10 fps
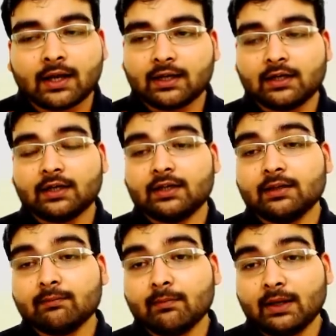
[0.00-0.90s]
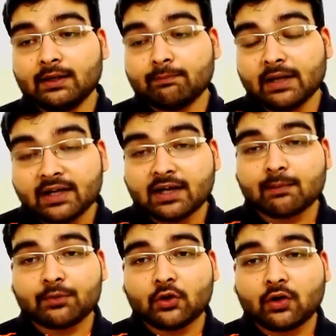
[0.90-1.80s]
and in building up
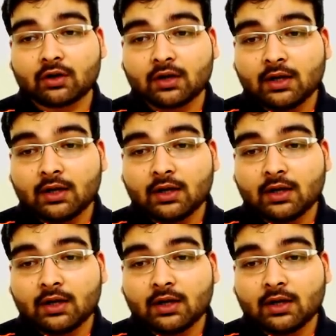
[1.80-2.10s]
your